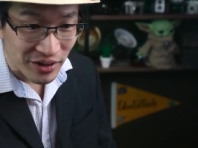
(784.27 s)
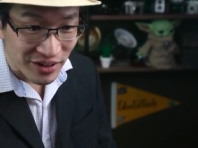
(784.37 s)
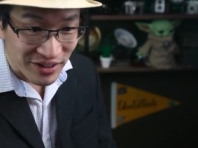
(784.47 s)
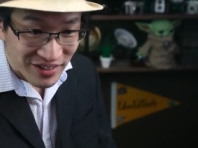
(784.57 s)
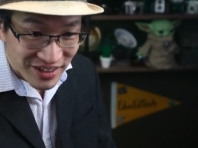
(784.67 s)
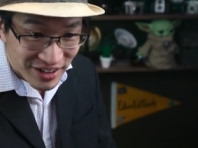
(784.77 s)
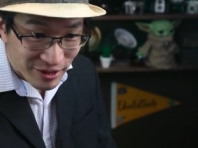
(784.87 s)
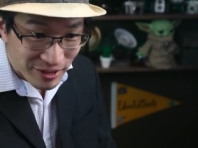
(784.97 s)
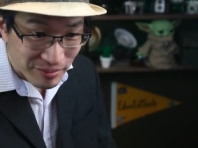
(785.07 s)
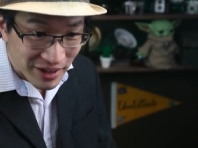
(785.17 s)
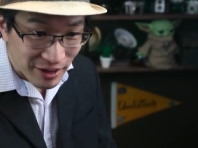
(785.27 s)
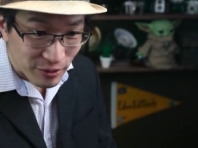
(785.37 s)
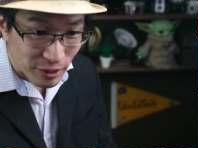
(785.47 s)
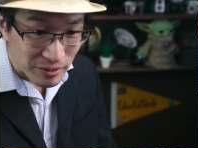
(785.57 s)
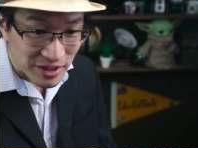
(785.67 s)
all of the different
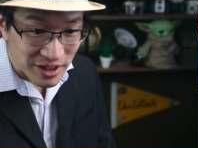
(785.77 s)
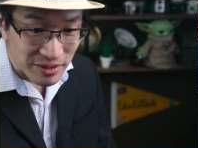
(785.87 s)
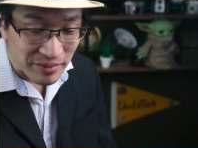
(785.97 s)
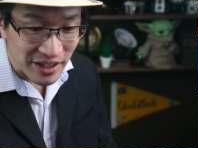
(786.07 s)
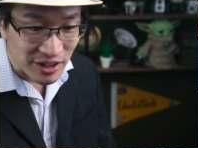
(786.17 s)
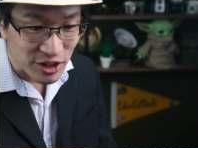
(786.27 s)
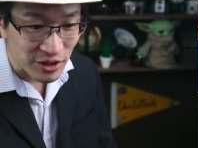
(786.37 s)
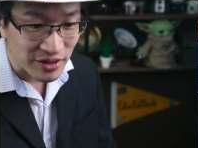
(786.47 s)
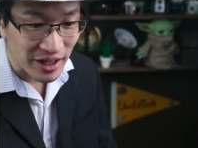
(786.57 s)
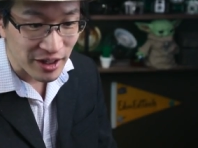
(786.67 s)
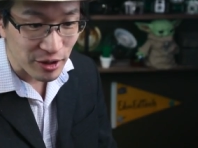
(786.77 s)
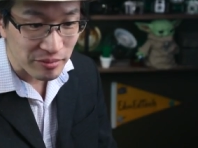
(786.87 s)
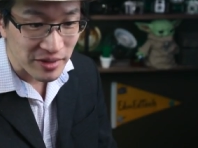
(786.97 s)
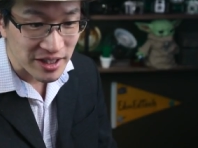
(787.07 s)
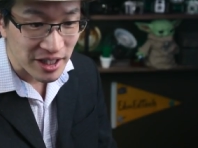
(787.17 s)
platforms, just making sure that I don't
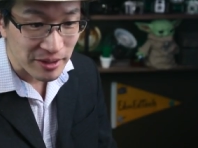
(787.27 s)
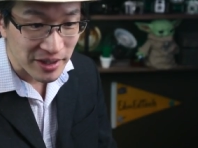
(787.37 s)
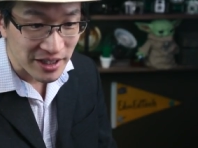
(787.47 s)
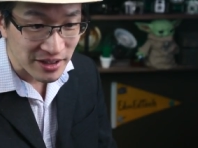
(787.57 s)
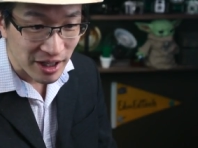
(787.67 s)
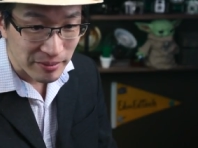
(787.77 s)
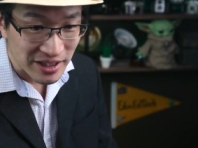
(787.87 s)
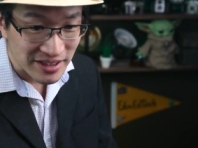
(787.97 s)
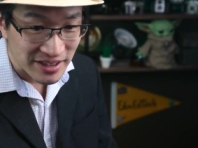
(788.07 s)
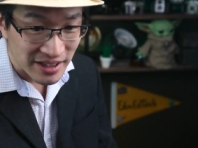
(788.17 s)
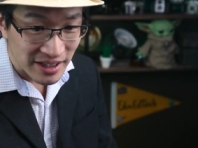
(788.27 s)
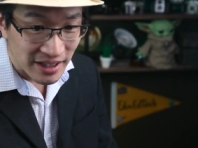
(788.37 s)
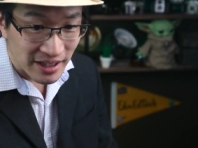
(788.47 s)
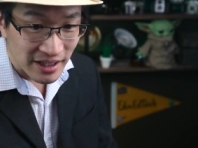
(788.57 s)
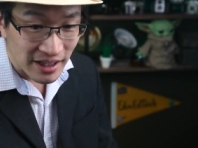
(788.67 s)
miss anybody's comments,
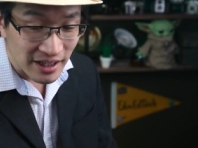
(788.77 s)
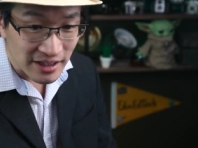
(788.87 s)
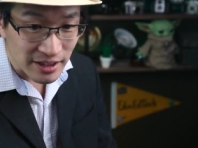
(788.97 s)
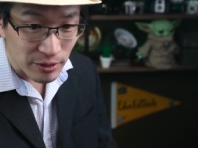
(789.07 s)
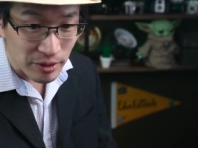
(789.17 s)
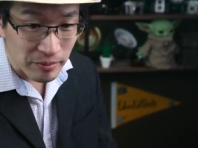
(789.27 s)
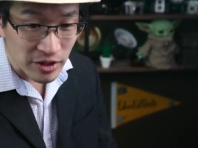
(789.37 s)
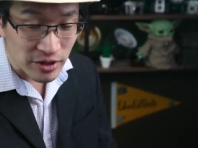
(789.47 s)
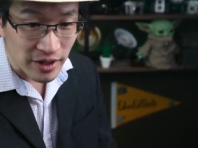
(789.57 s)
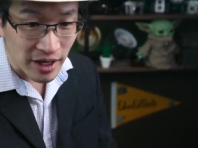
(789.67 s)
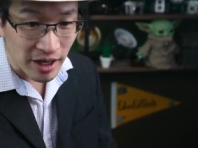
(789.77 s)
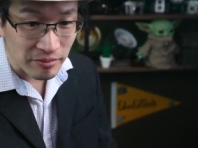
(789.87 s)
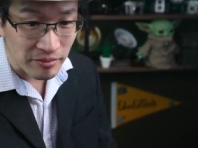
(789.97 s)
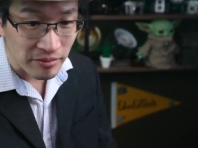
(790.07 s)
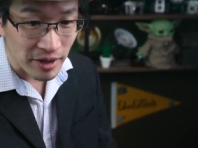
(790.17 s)
because uh, I want to make sure that
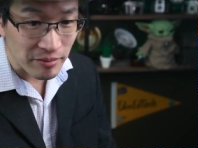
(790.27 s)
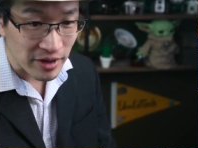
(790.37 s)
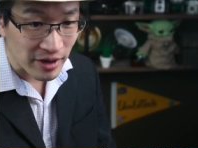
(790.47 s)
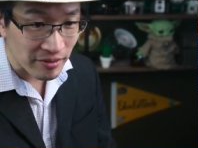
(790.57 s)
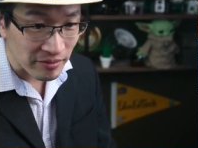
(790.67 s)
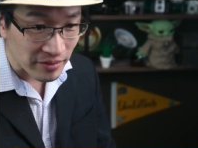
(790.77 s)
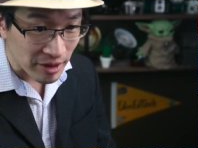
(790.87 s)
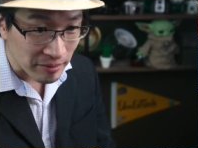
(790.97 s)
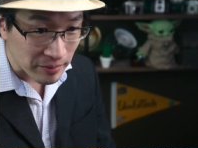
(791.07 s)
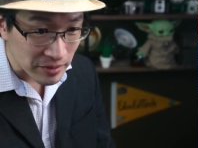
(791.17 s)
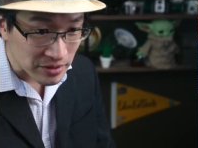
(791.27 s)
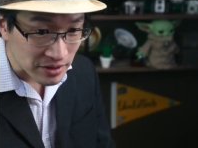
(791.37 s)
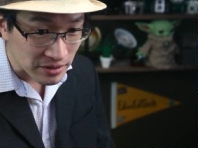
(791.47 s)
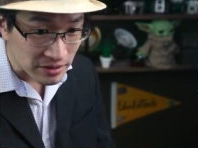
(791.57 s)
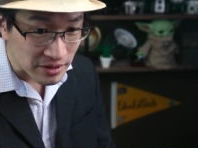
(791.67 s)
I'm I'm there. I'm able
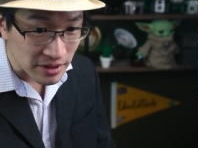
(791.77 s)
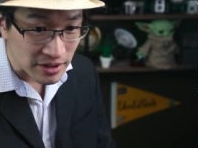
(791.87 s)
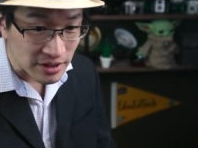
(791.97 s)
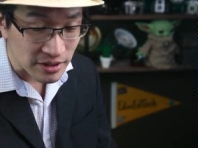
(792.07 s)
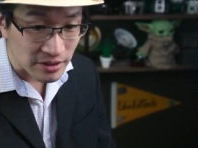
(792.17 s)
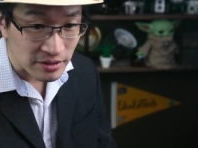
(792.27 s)
to listen.